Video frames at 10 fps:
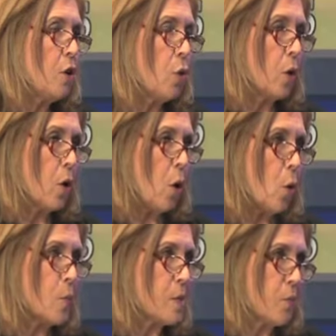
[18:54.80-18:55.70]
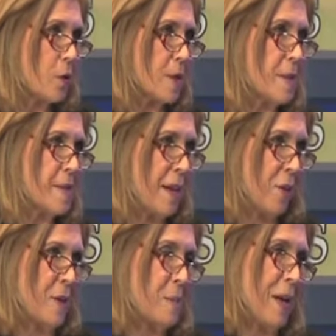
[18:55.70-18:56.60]
your goals for this
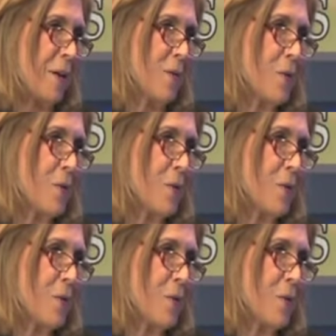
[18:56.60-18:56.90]
center as medical